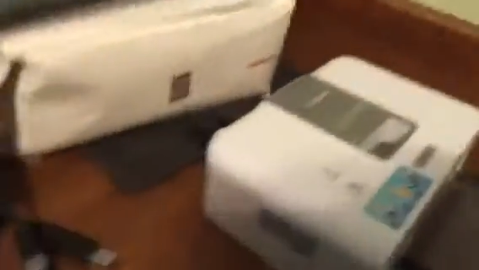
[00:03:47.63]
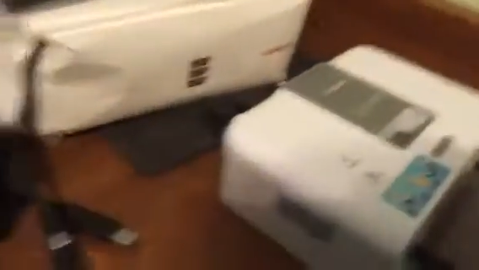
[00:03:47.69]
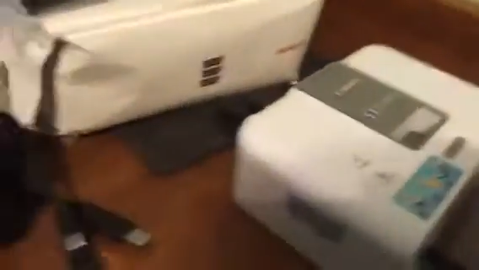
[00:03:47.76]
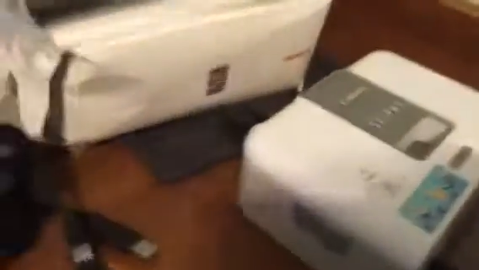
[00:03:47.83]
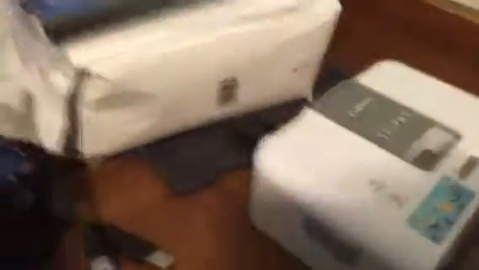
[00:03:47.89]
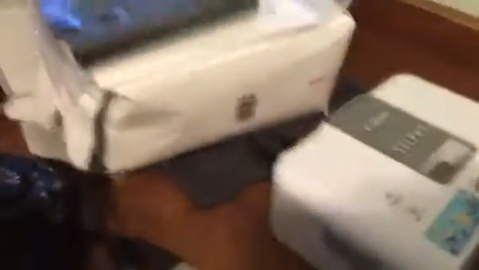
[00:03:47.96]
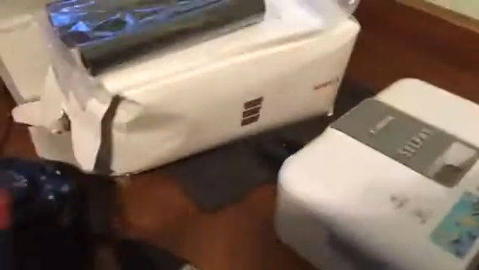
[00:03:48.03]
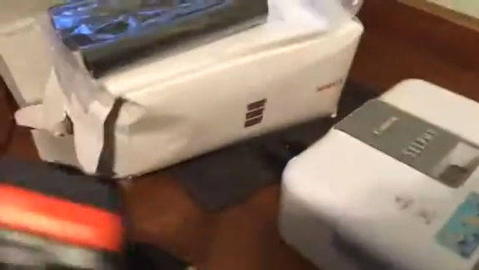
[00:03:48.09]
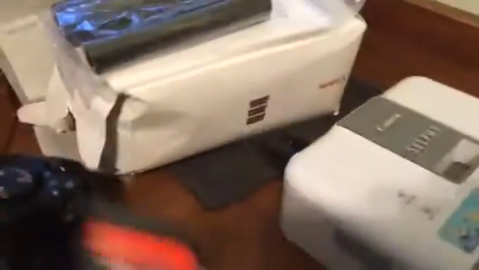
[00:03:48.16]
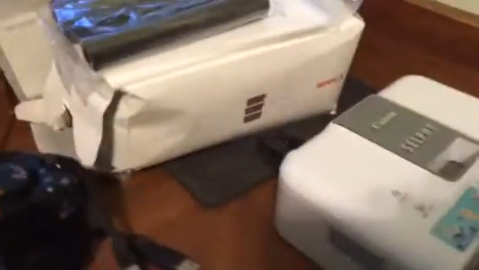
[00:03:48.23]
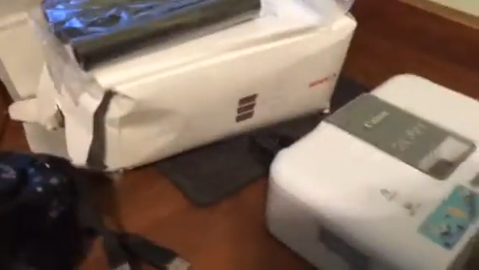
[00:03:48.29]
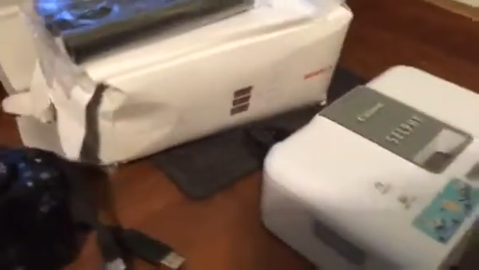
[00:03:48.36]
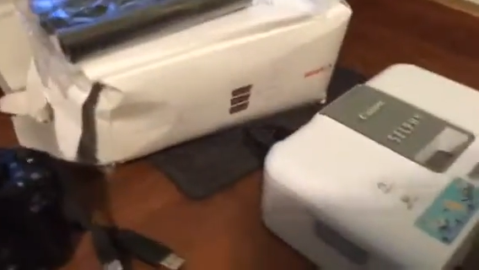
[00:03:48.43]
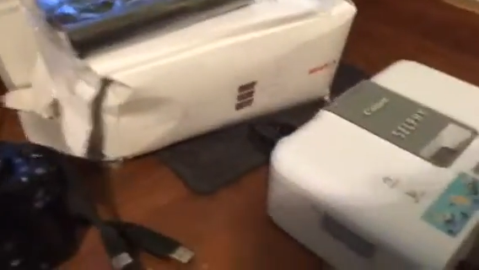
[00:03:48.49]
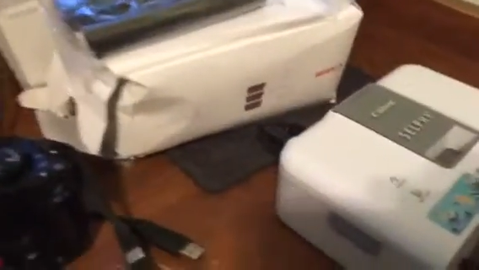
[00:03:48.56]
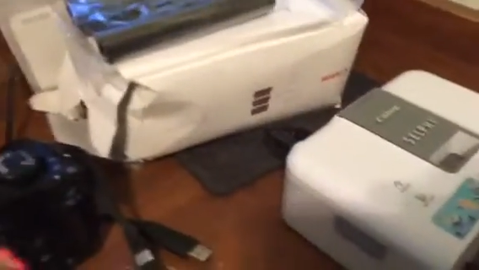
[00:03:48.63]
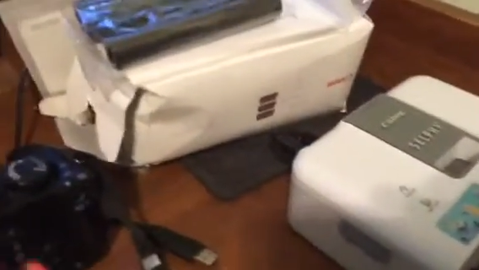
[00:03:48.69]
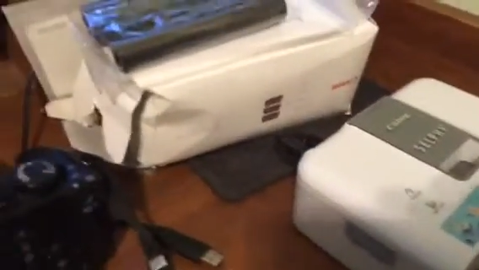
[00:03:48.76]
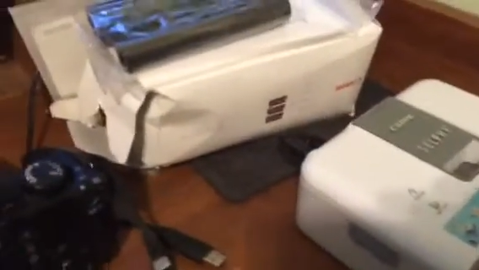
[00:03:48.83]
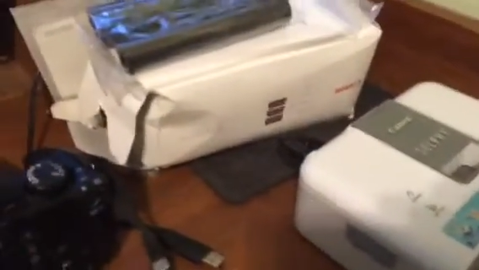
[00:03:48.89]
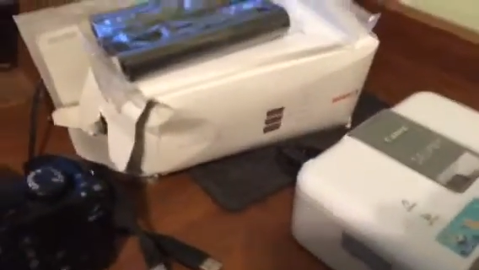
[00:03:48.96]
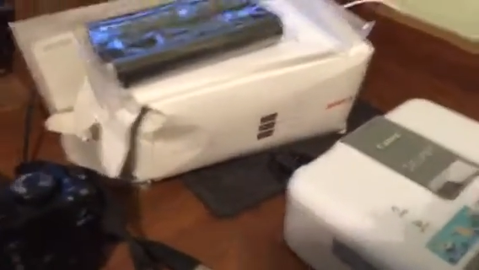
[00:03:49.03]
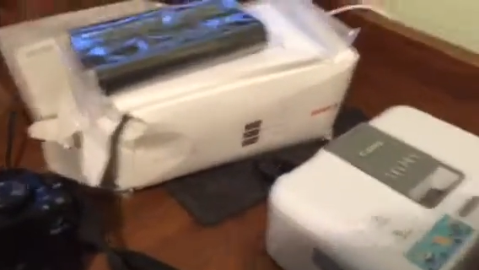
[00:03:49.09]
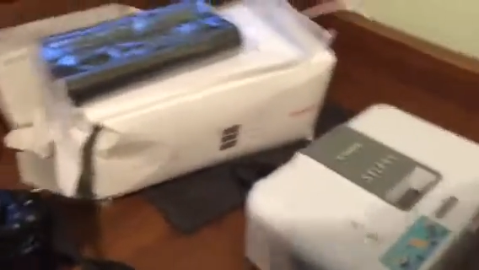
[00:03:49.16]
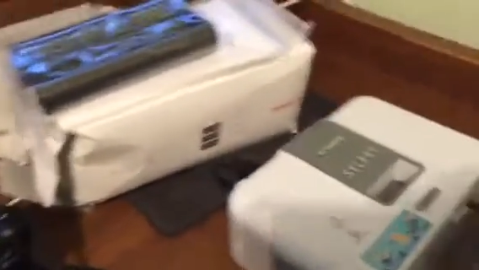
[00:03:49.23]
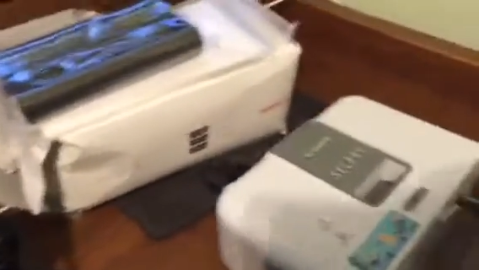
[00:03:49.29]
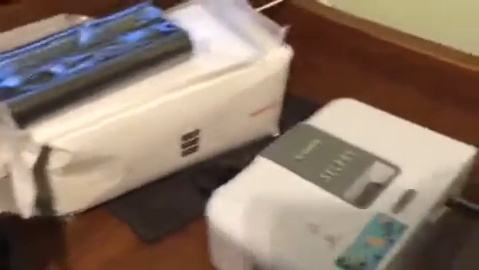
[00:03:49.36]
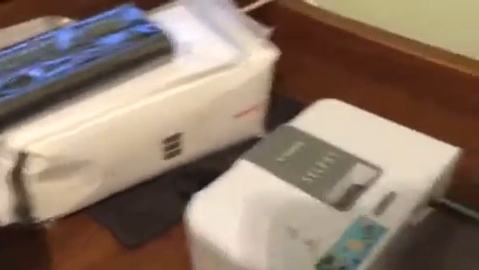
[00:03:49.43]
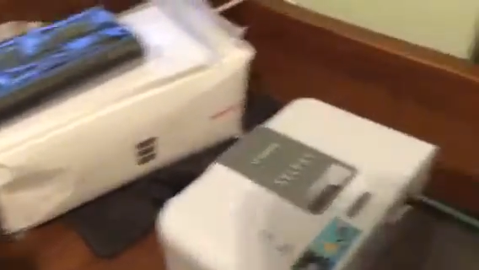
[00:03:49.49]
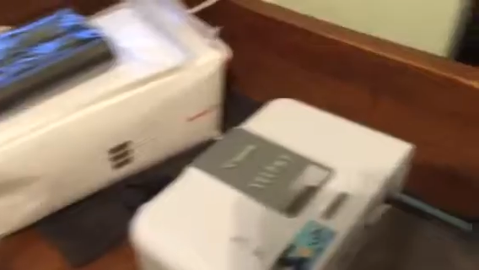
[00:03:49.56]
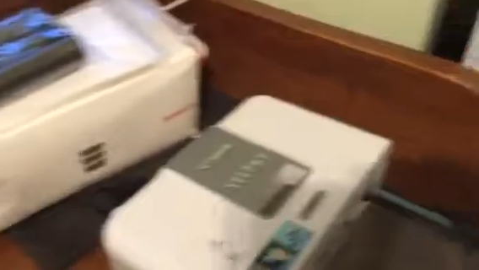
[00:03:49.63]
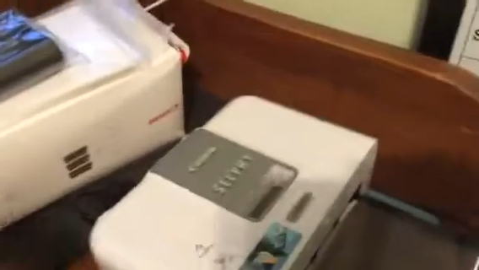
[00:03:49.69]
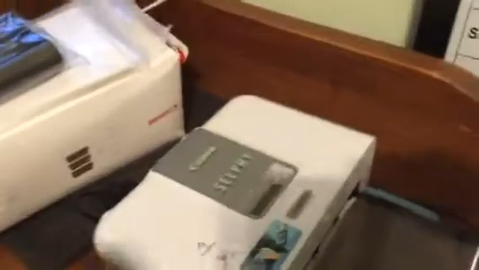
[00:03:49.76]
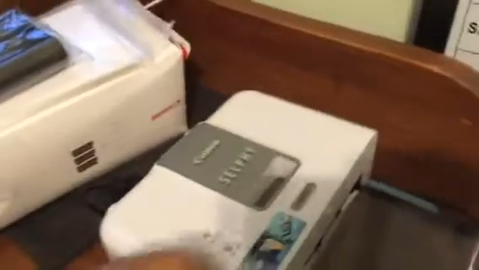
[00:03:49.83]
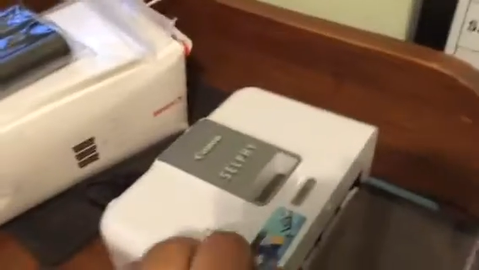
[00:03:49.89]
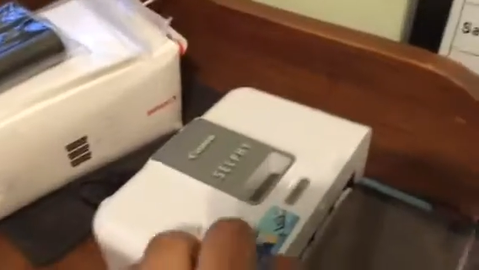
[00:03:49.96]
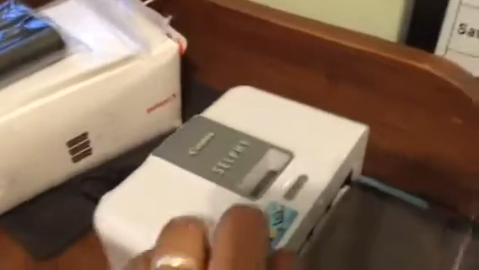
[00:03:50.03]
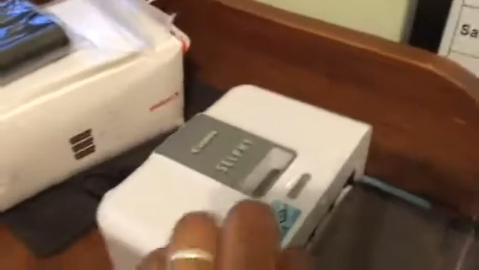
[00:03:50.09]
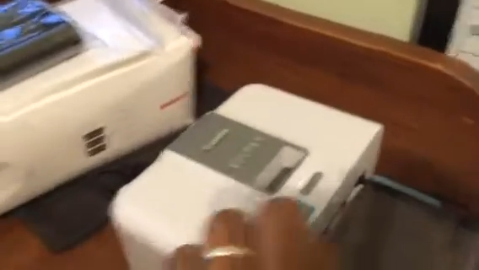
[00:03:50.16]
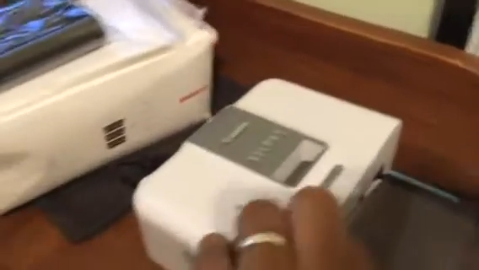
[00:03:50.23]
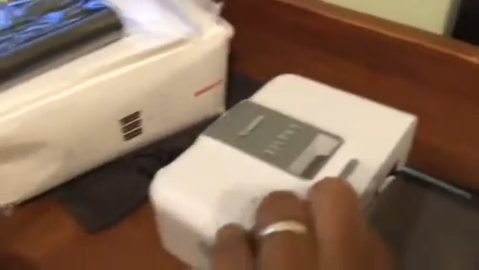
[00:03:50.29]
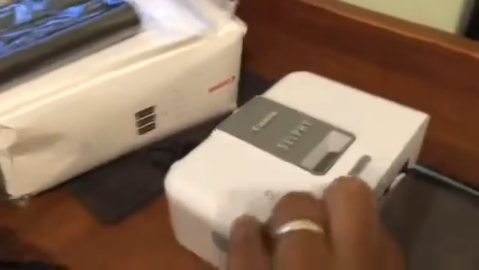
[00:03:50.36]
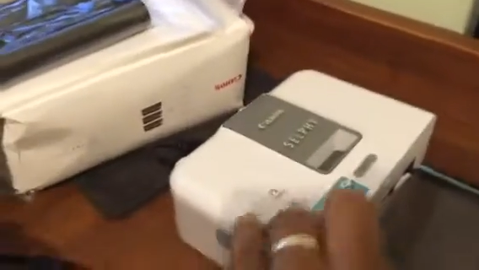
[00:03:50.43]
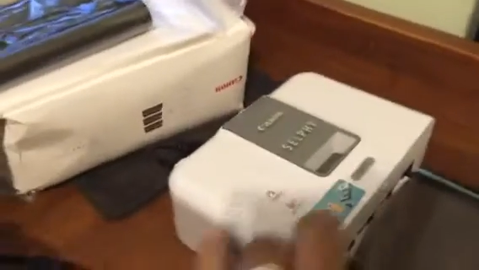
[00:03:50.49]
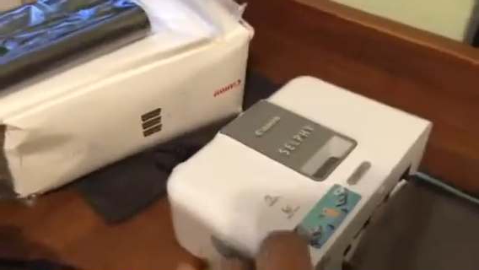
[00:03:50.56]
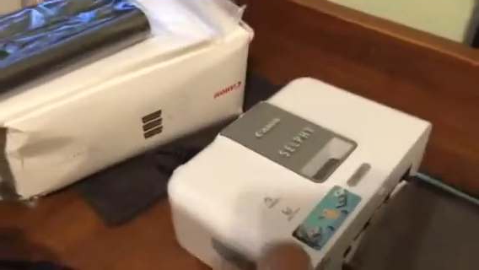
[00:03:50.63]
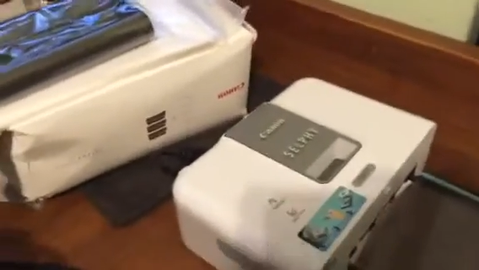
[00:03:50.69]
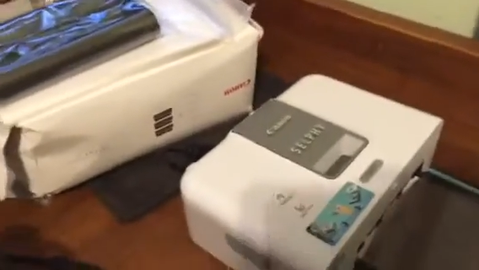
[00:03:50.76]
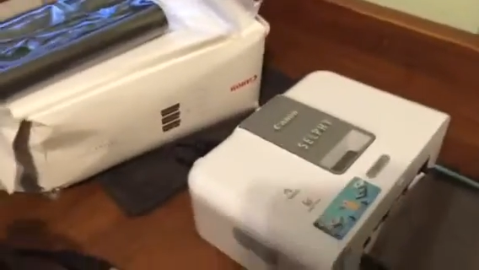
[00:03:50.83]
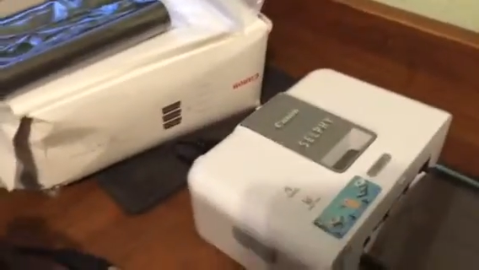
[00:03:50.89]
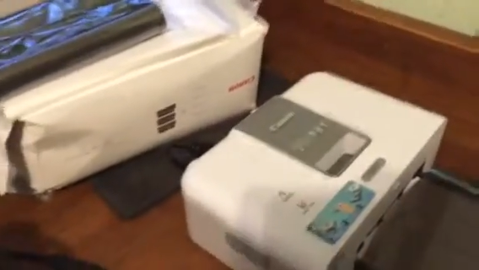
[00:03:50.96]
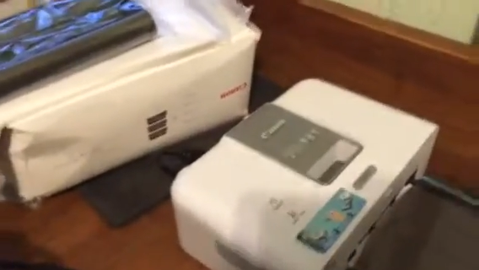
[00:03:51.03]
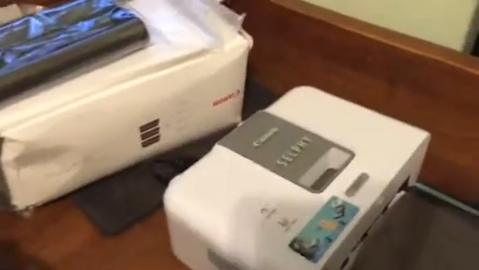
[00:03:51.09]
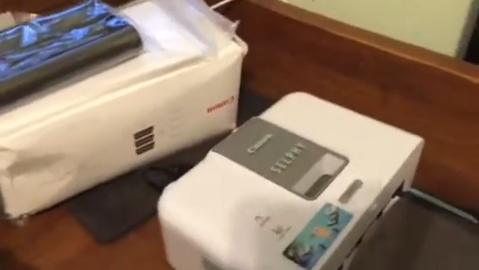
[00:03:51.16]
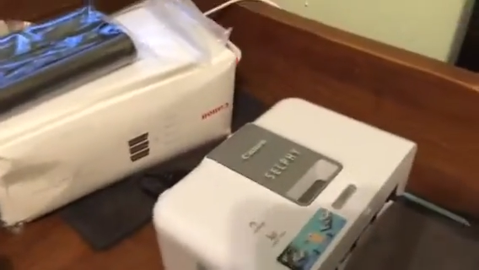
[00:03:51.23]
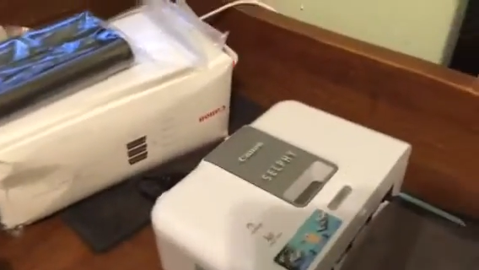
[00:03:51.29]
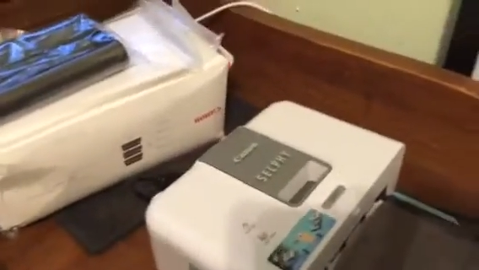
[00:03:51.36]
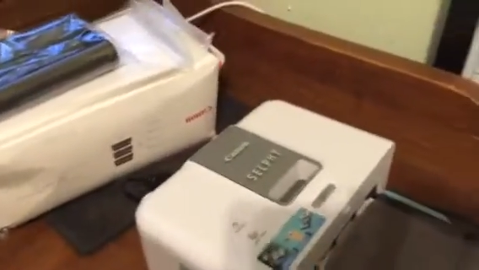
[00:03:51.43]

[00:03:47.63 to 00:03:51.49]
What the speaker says: [unreadable: no face in view]